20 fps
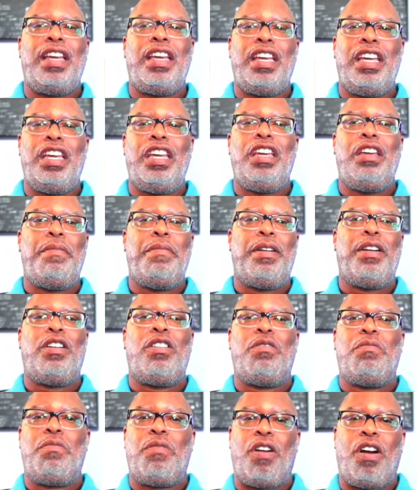
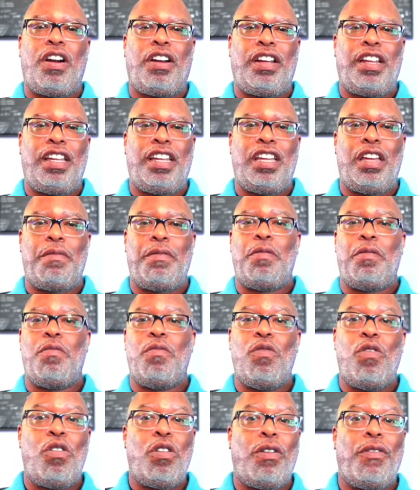email marketing can be
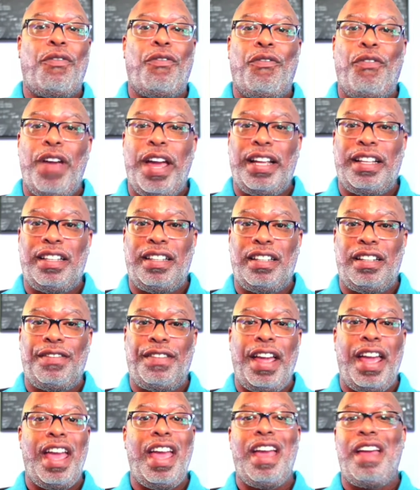more effective
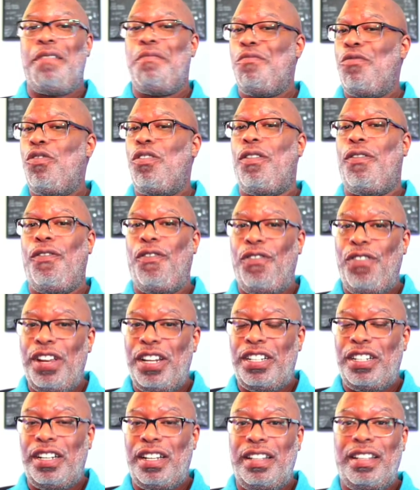and more
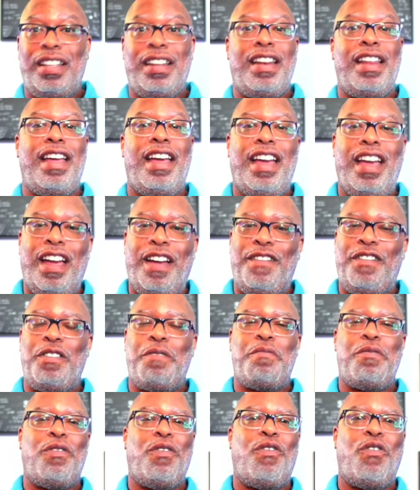efficient than ever
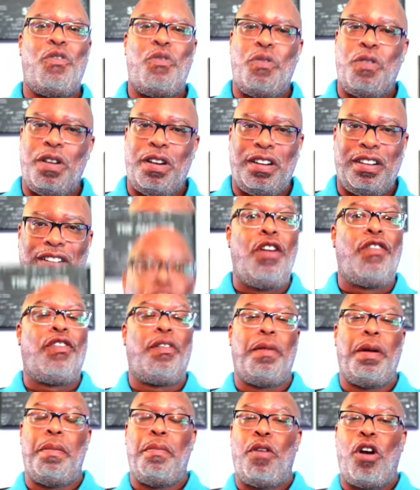before.
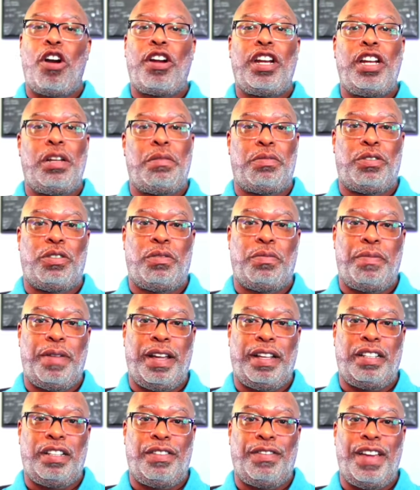From a marketing
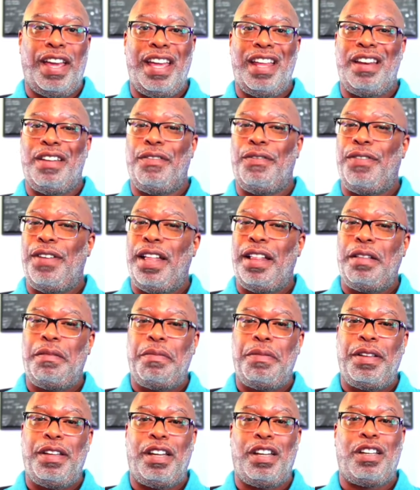perspective and
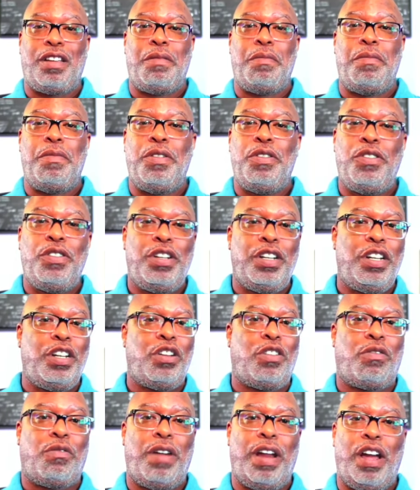developing a community
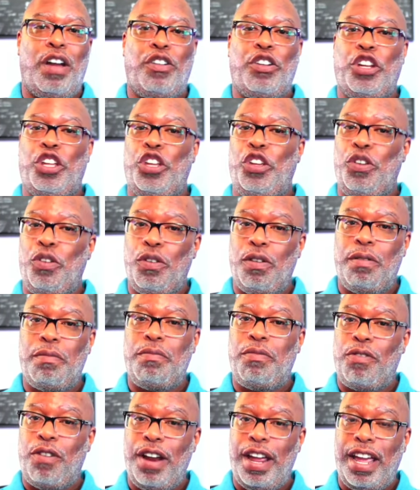around your
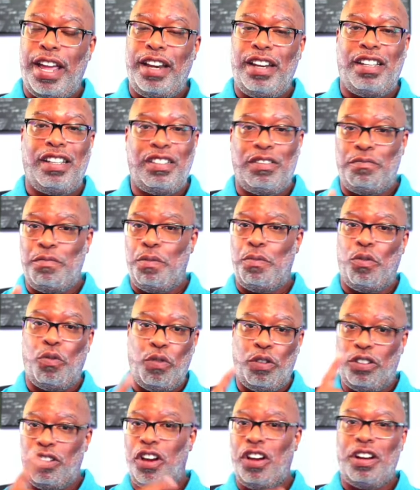brand, because remember,
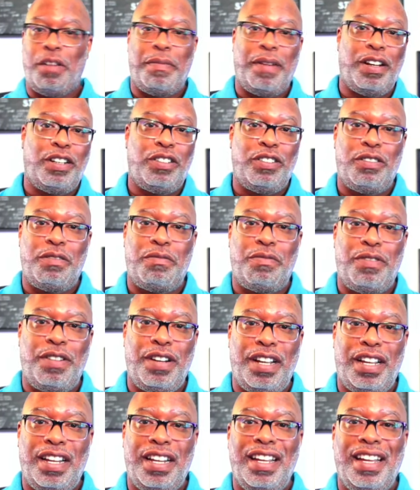we're talking about your
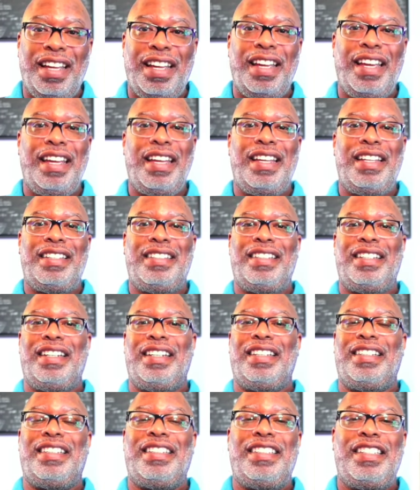brand, it is an
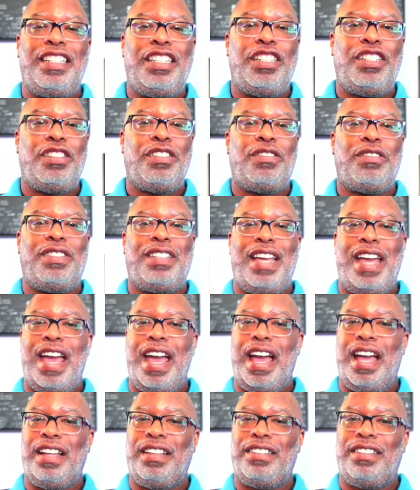essential
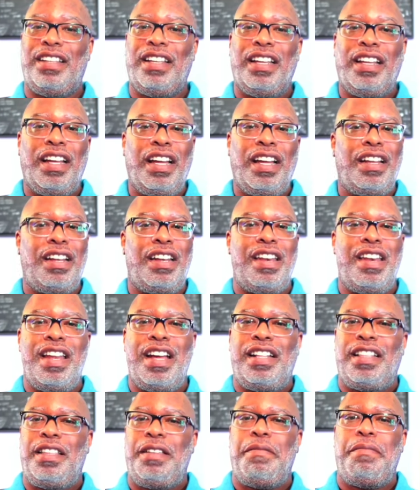task.
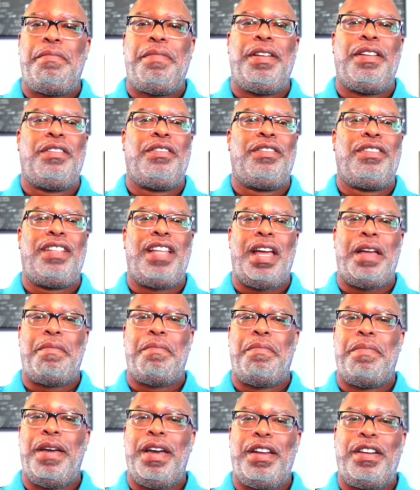Nothing builds
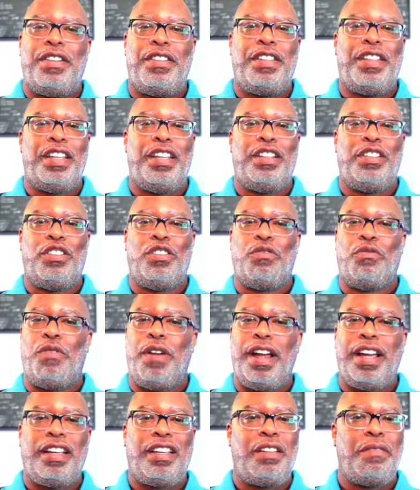that better than
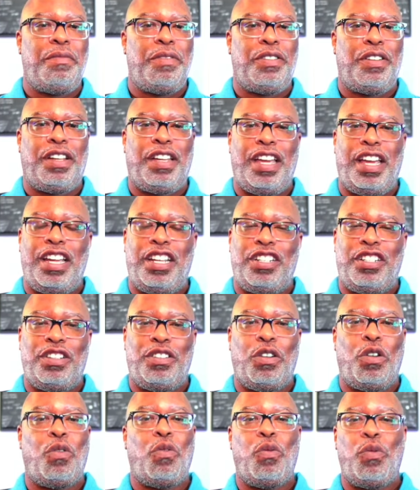direct
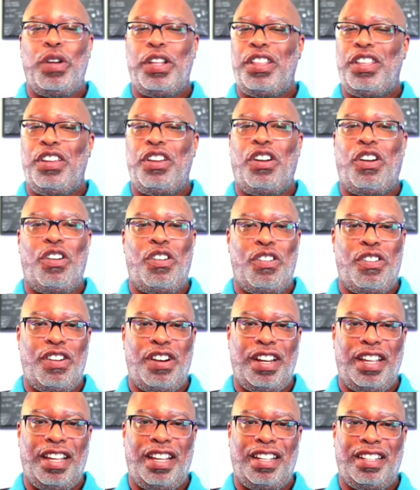communication with your
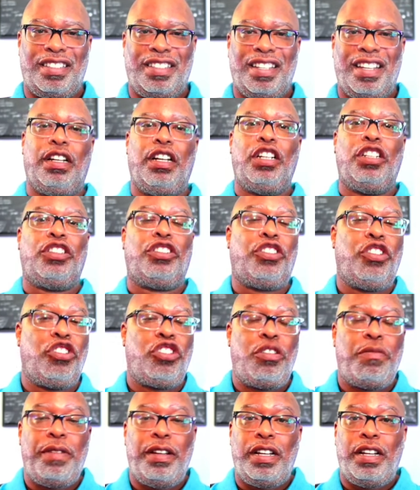audience.
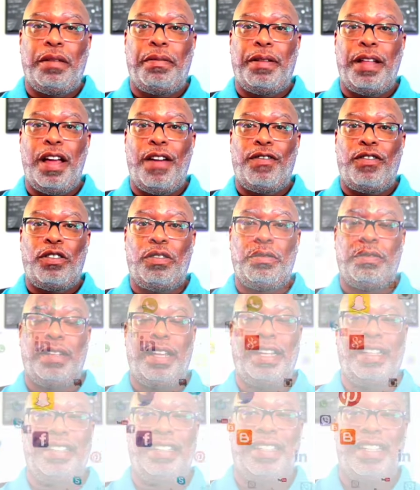Social media platforms
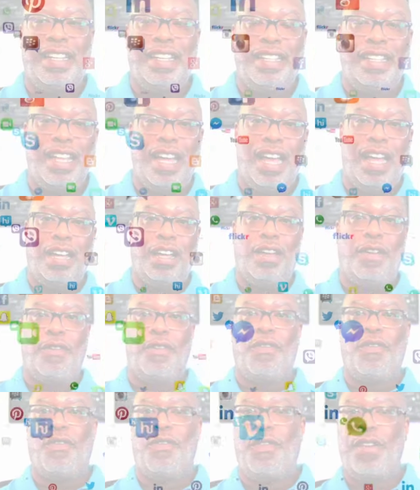like TikTok,
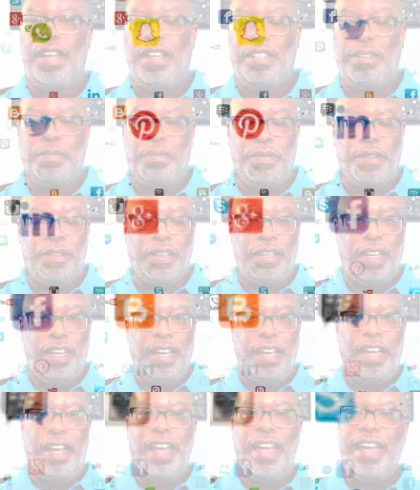Facebook,
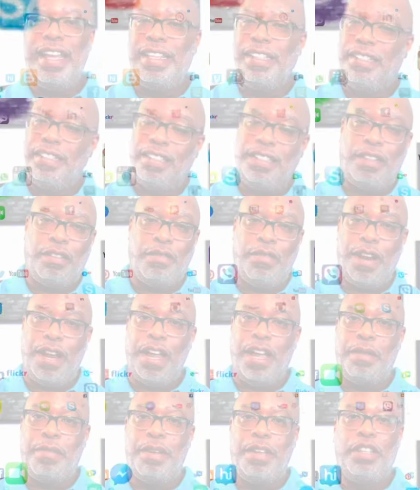
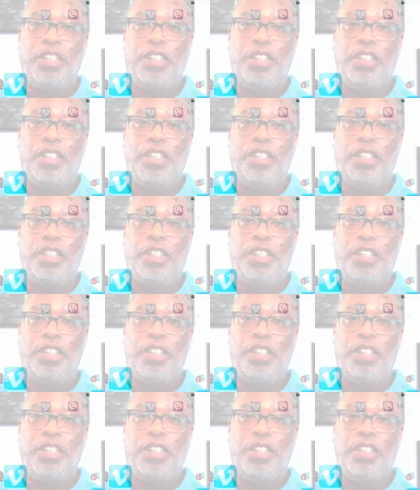Instagram,